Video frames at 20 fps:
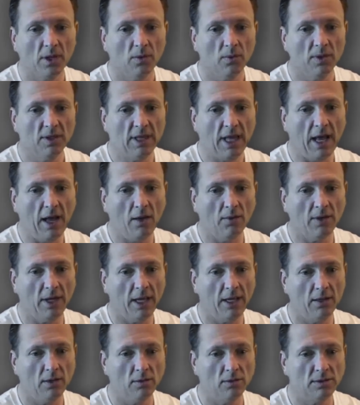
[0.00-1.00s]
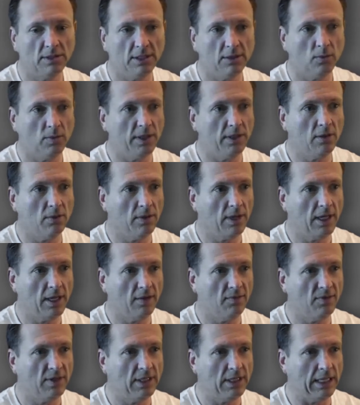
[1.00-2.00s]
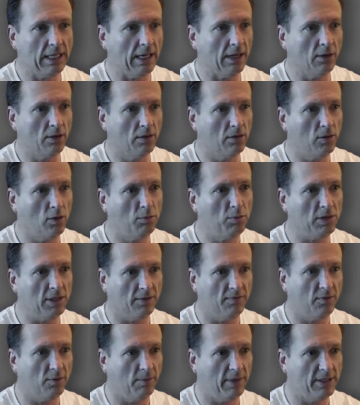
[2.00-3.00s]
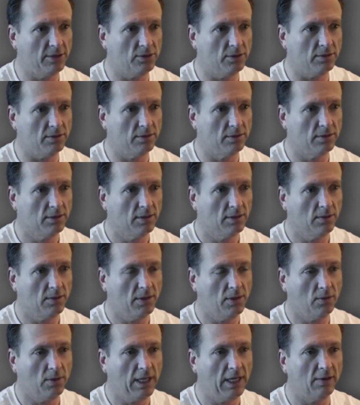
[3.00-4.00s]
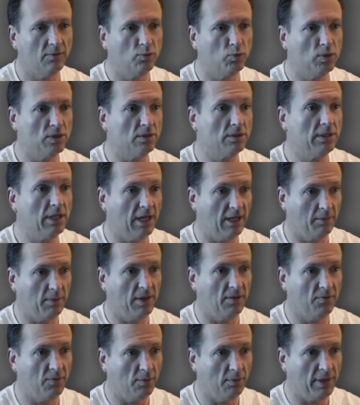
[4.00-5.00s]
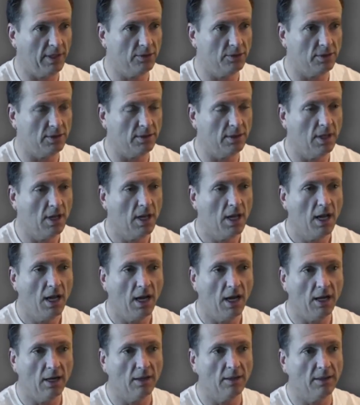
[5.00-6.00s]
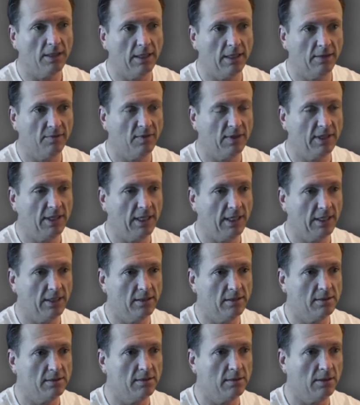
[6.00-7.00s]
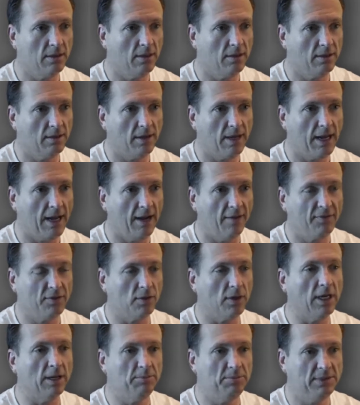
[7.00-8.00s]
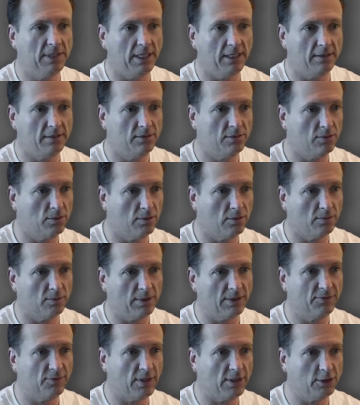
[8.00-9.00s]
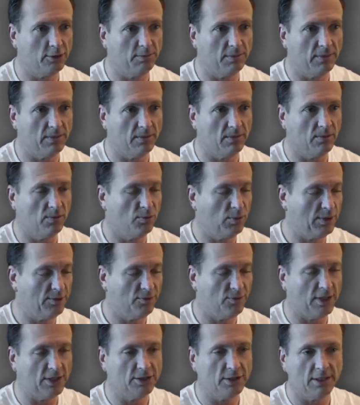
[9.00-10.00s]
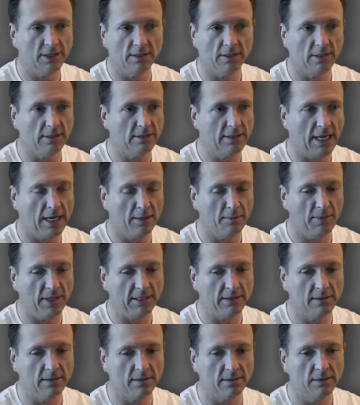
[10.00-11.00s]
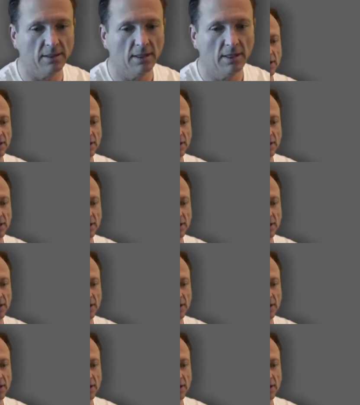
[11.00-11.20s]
Without AOD, we don't have any global information. We don't have real-time information. Everything is after updates or refreshing databases.